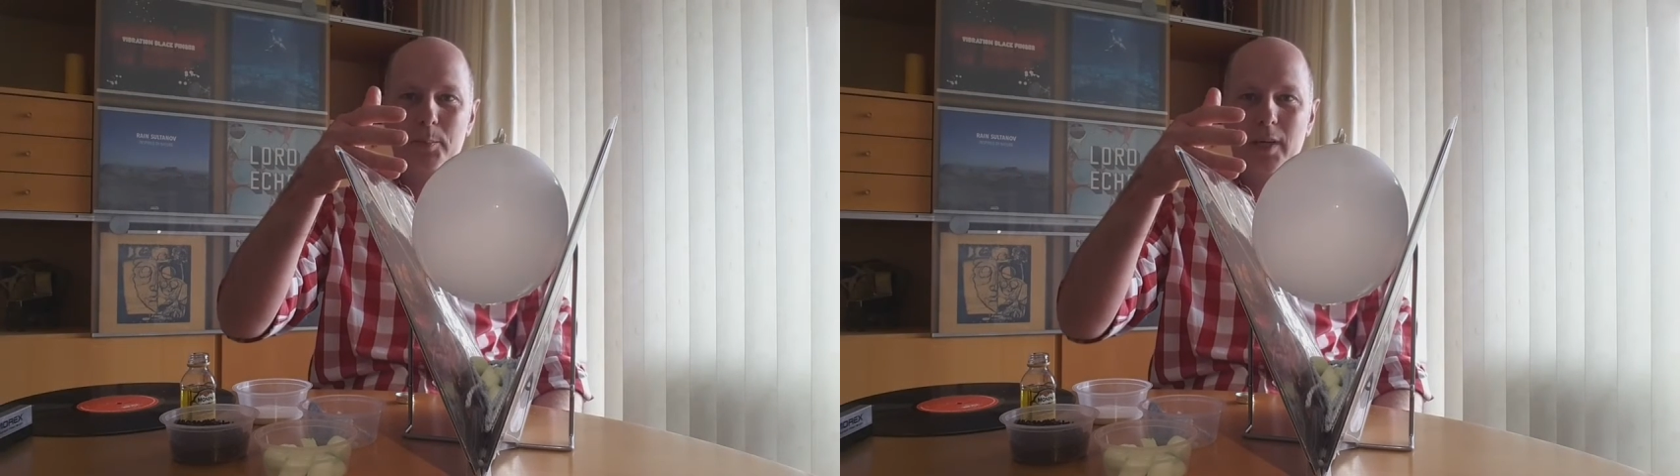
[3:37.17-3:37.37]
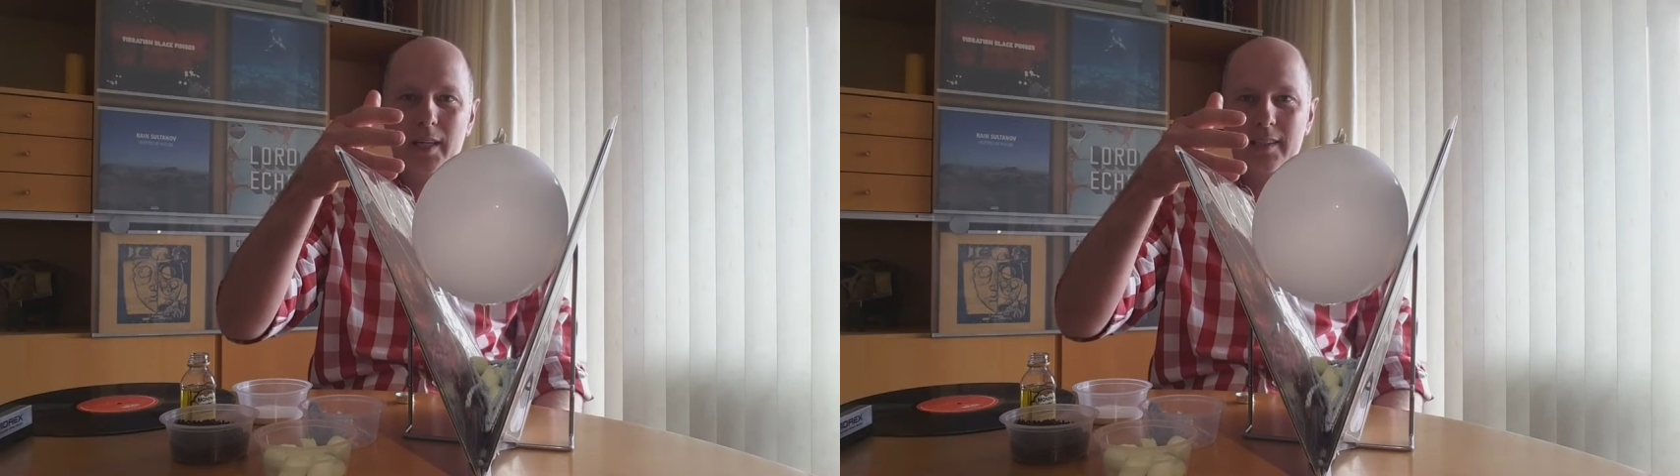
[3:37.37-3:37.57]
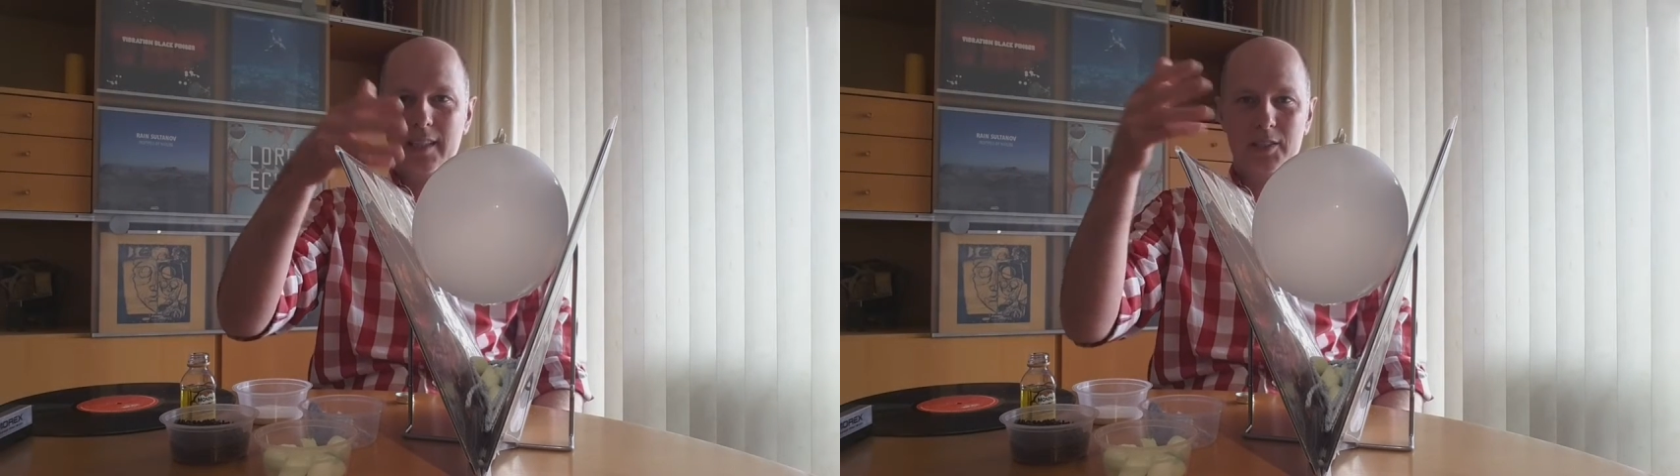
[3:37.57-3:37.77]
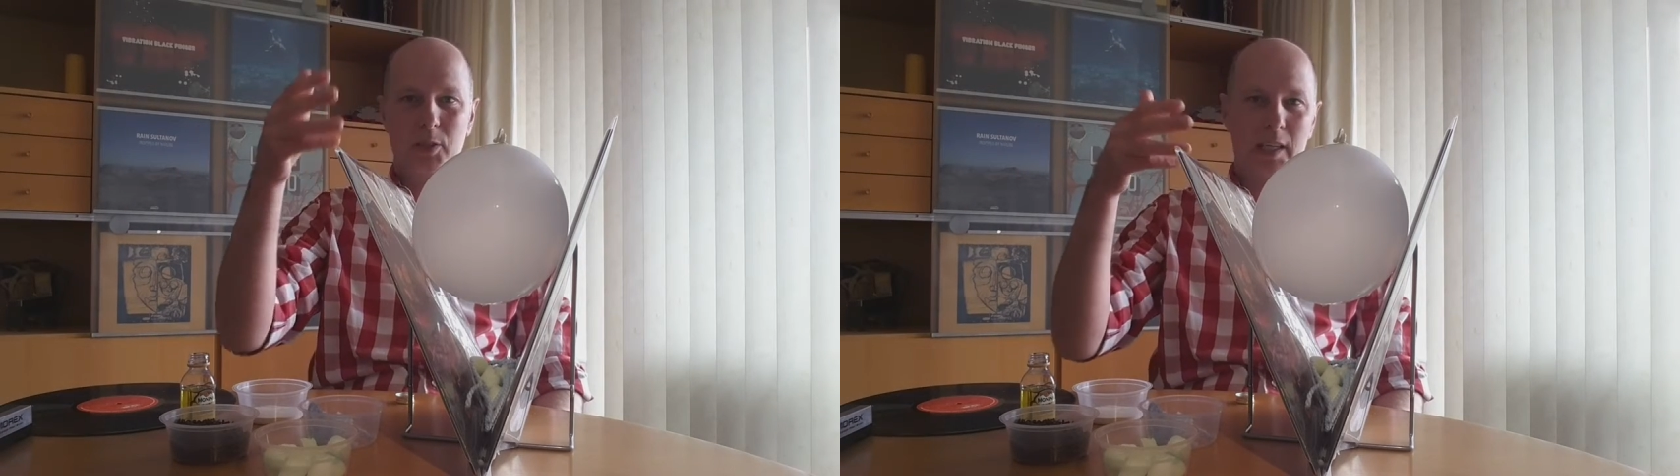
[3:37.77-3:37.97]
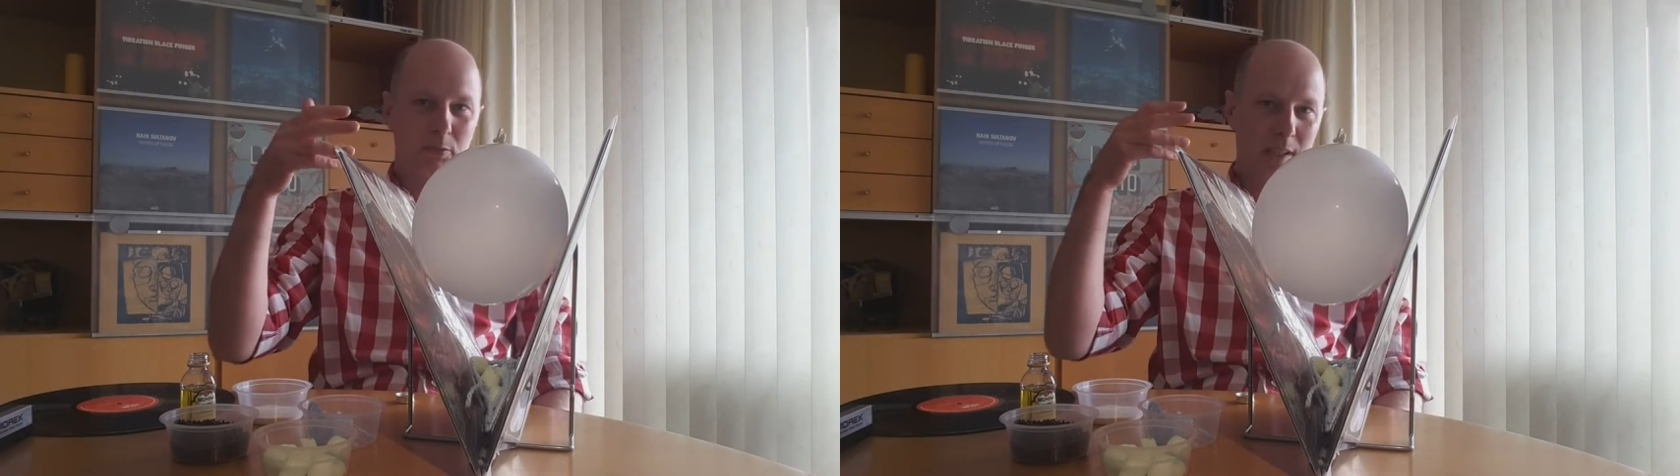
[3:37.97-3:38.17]
part.
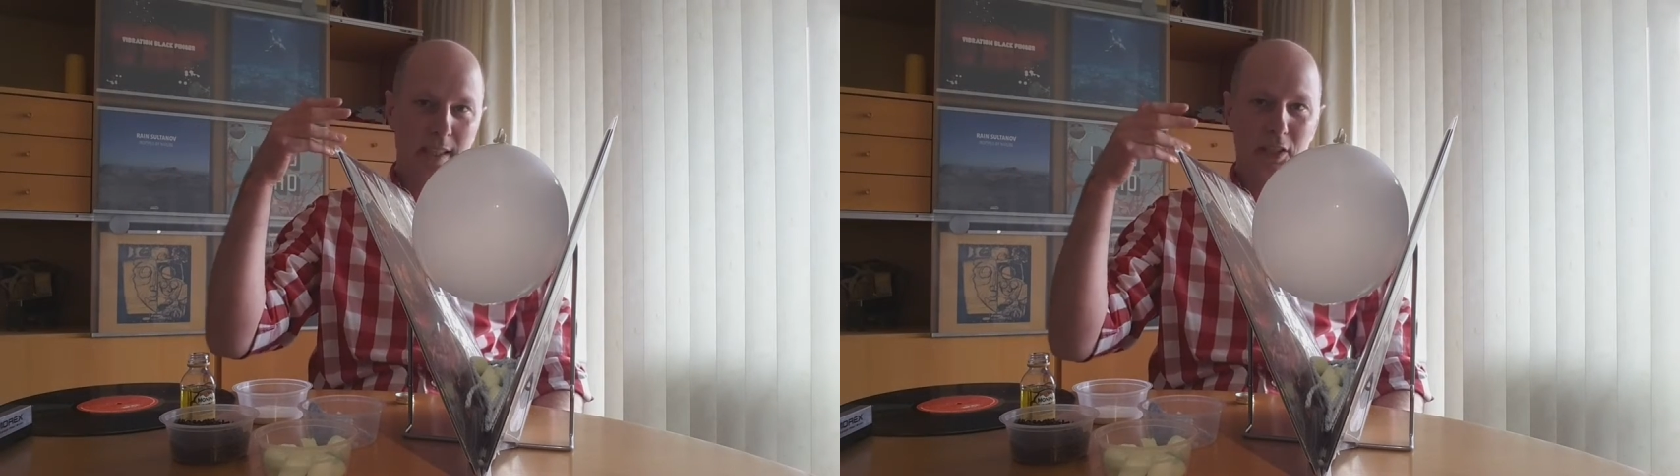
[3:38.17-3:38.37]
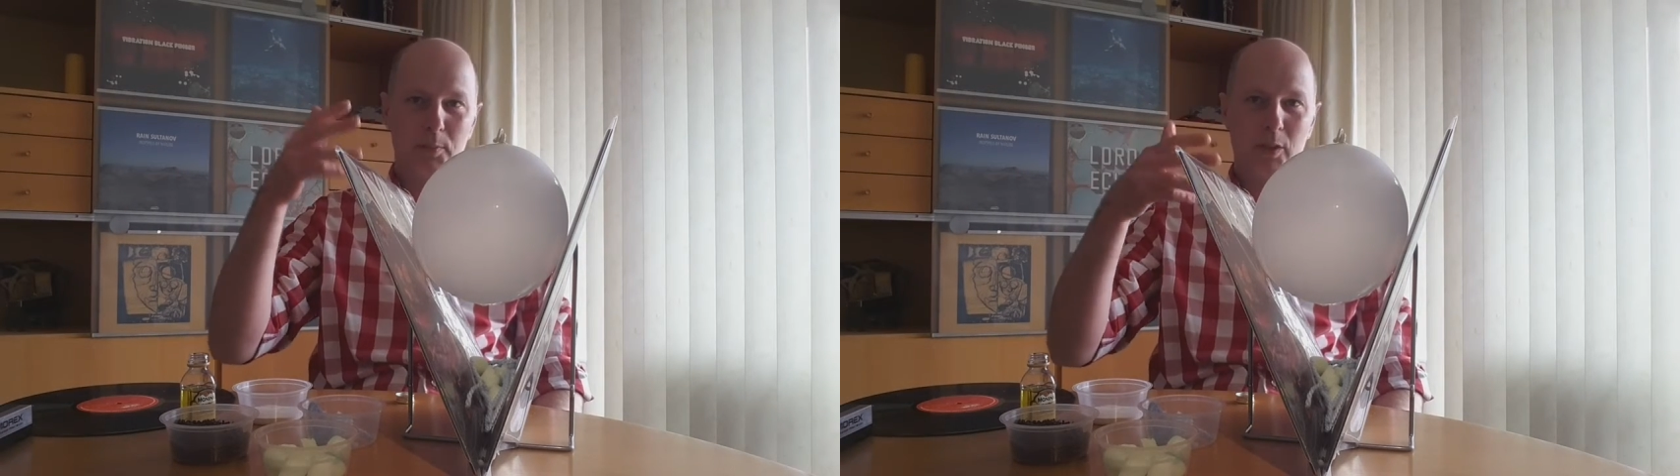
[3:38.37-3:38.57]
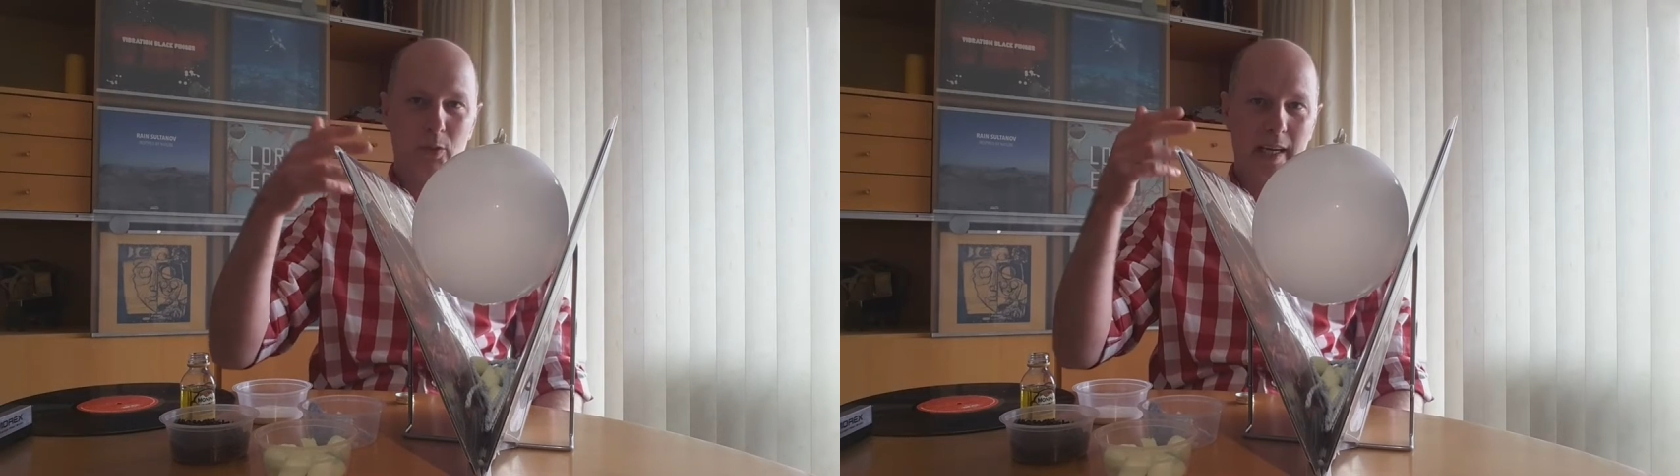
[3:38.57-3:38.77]
That's what has been